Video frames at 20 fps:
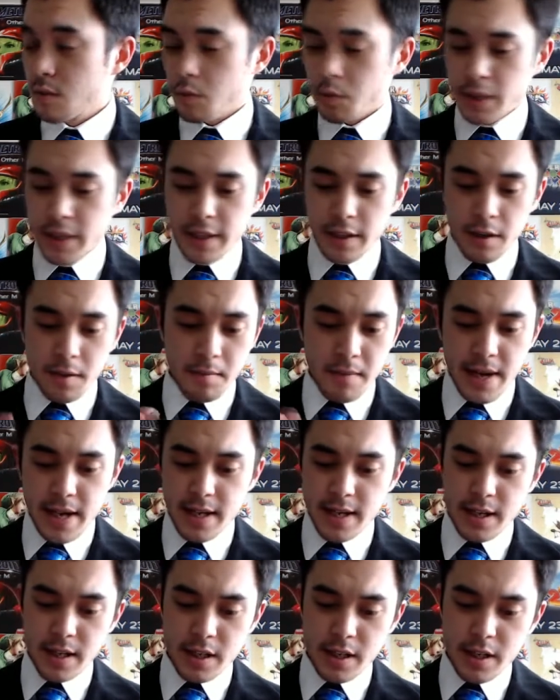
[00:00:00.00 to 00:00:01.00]
We are
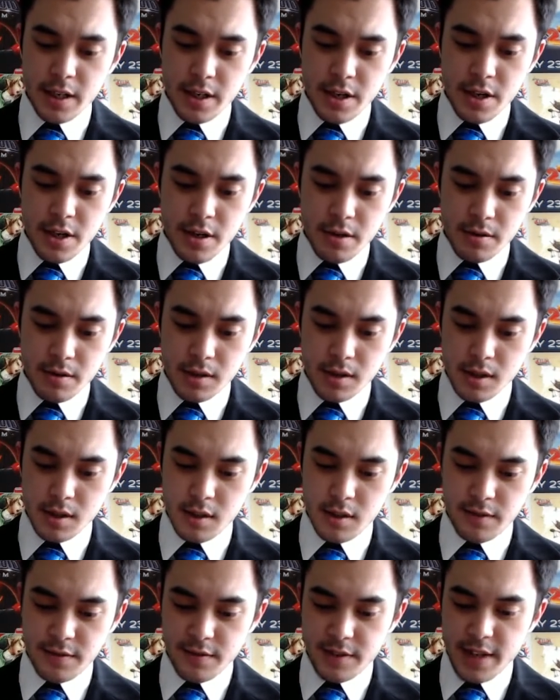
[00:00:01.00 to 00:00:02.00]
making a note
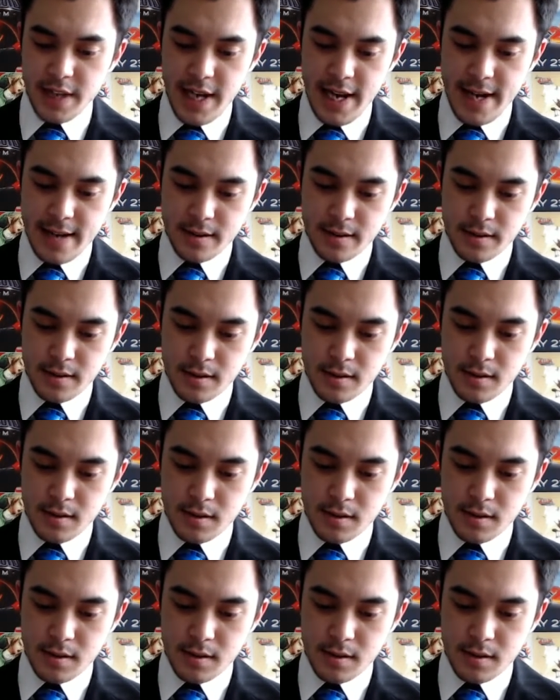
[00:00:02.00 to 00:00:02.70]
of that.